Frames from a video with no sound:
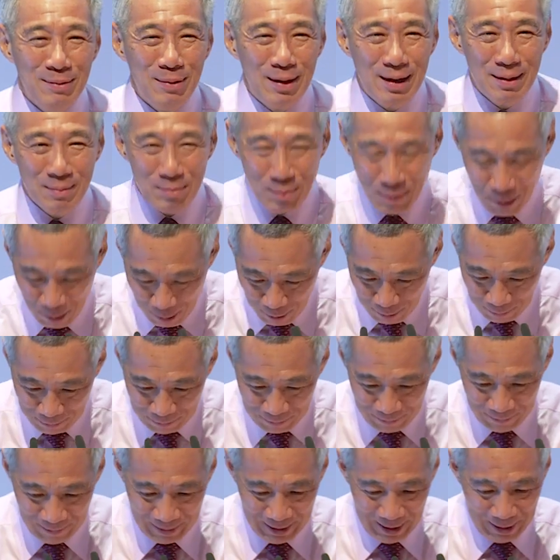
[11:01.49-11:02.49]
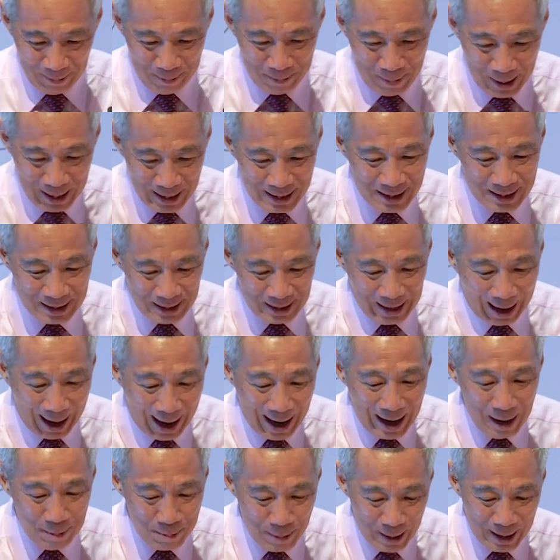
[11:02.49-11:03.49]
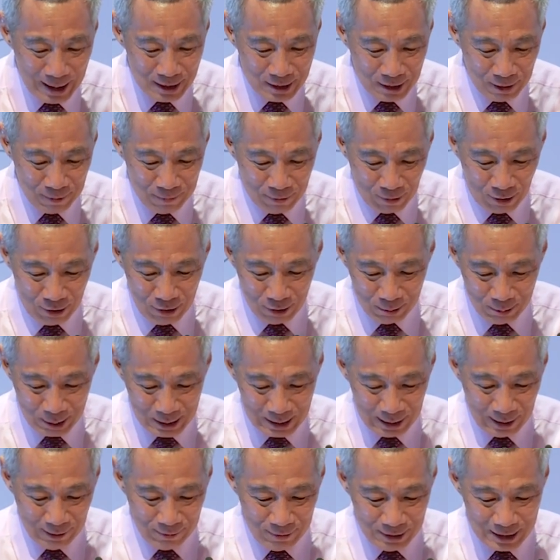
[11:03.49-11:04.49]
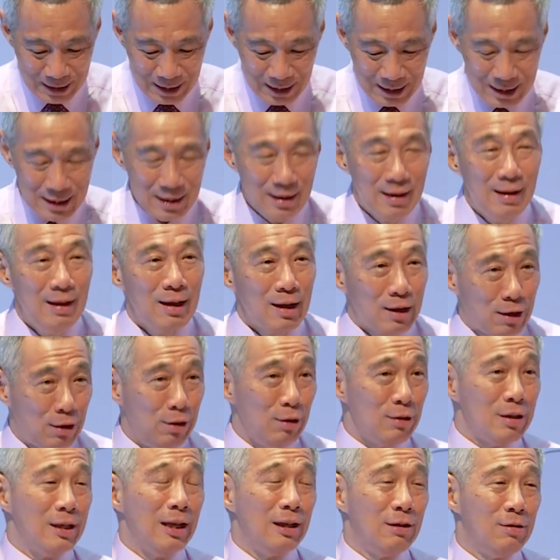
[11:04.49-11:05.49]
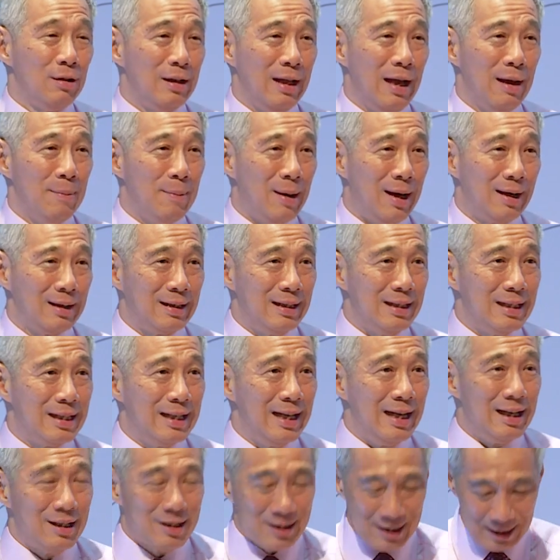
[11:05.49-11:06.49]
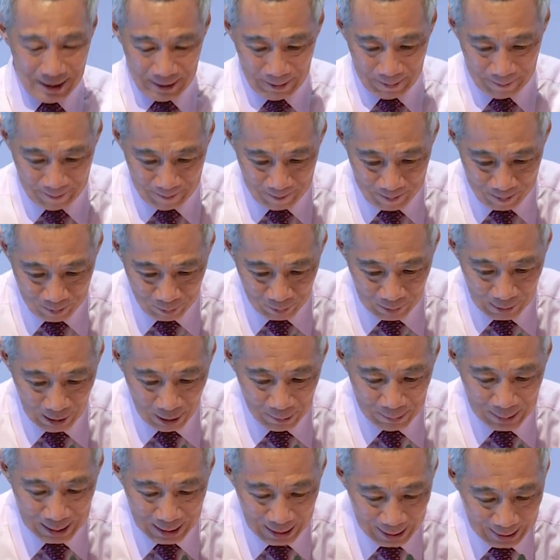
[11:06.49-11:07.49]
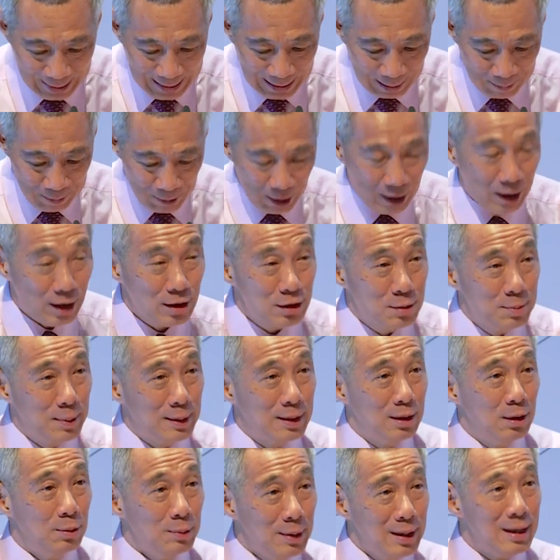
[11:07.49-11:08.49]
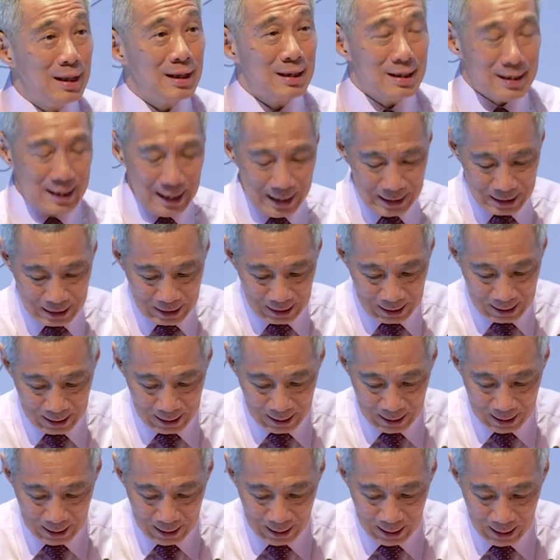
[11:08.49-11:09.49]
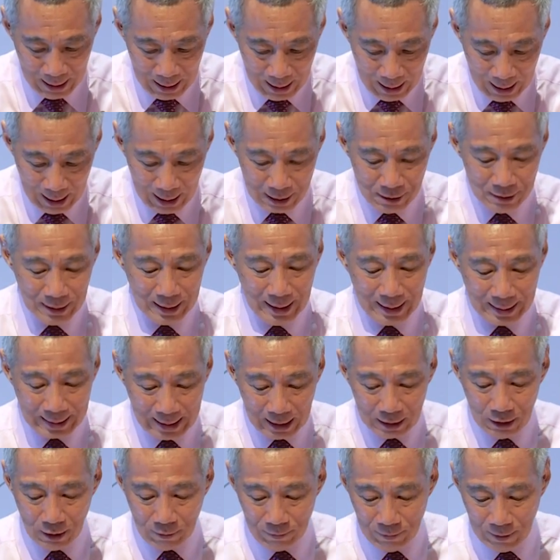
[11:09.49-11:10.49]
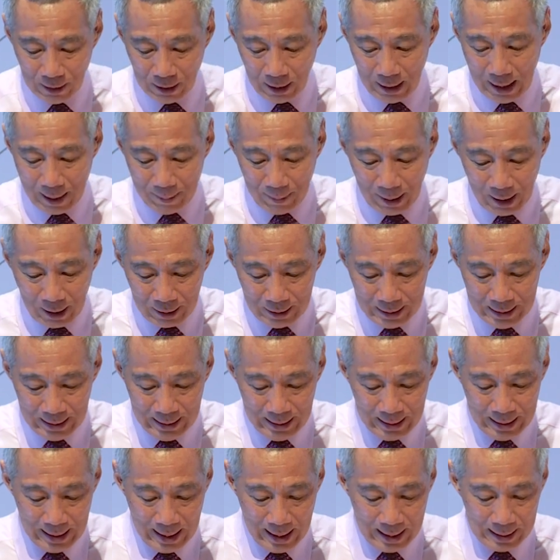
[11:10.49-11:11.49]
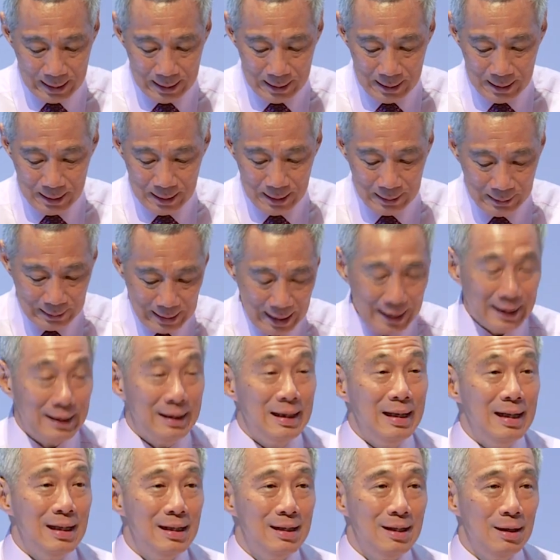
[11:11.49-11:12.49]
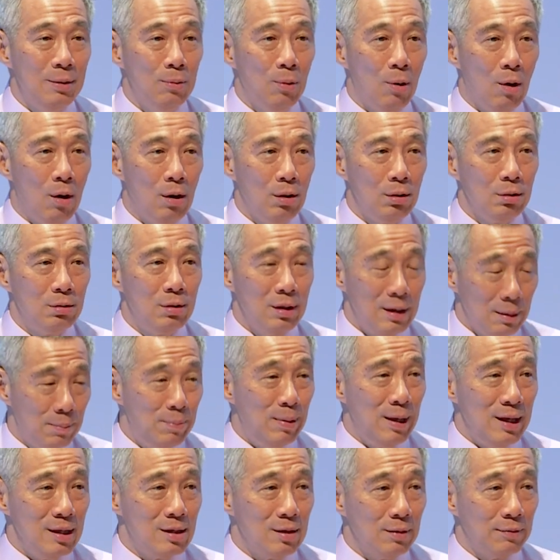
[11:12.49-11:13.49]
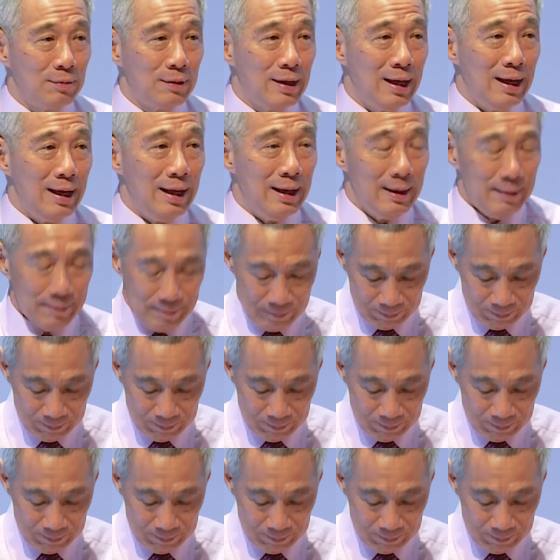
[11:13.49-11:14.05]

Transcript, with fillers: We'll move the patient, high patient volume services closer to the MRT station. We'll link up the hospital with the station, and you can get off the MRT and take an easy walk to the place of care.